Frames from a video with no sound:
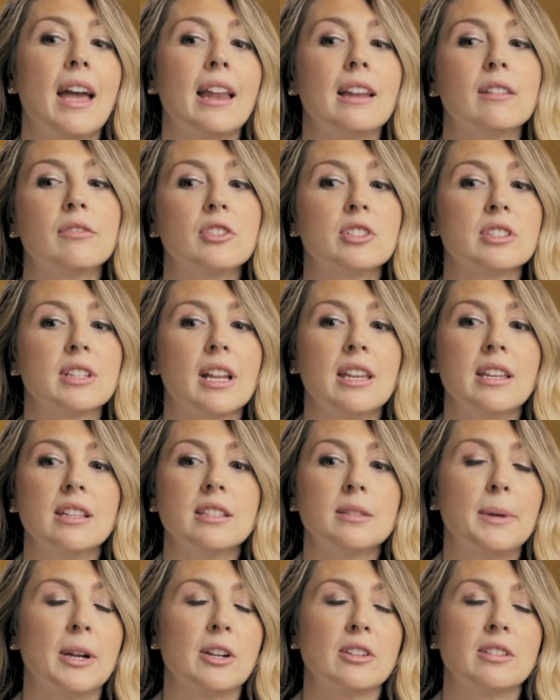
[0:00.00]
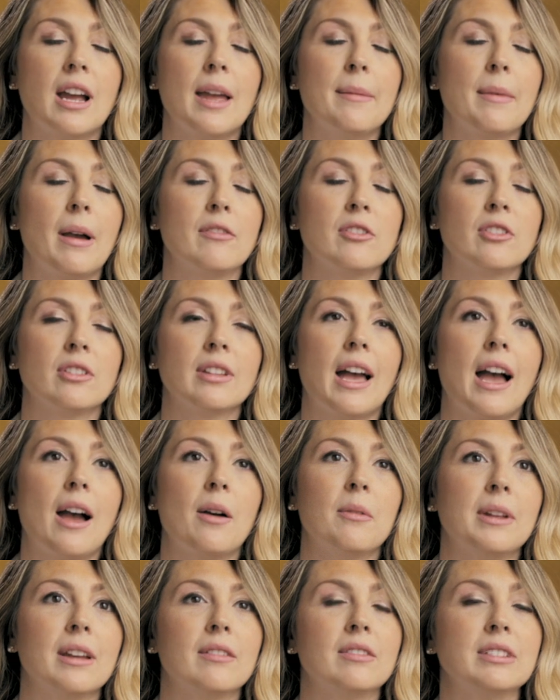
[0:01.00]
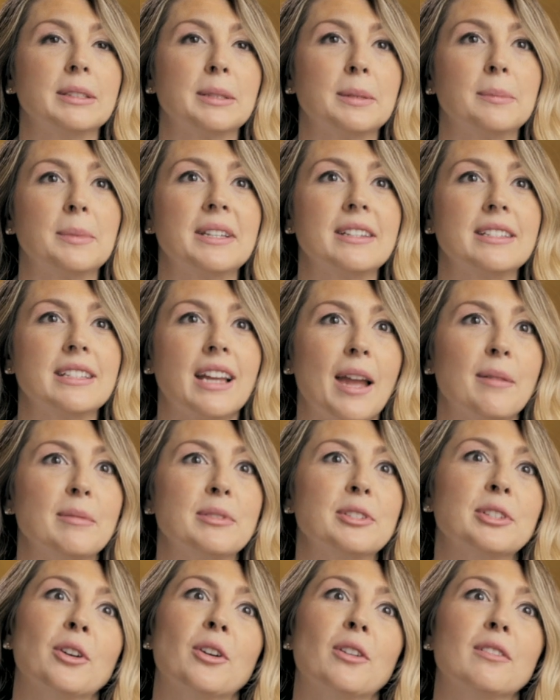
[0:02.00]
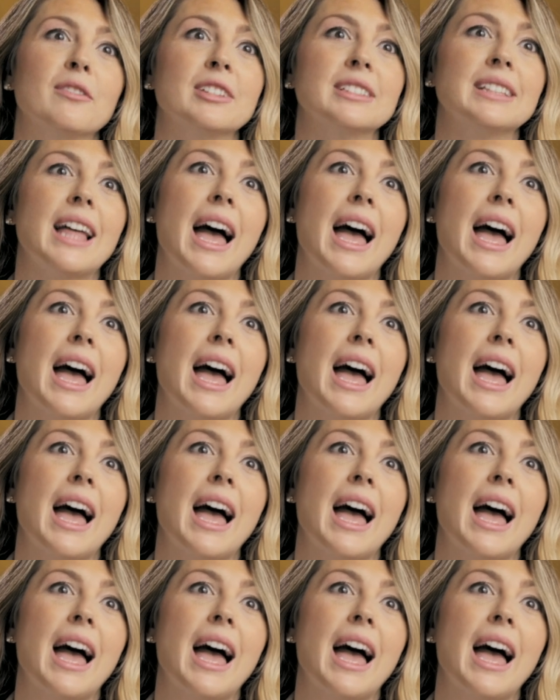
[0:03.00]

then if there's any spare time after that, we have a little bit of time to go over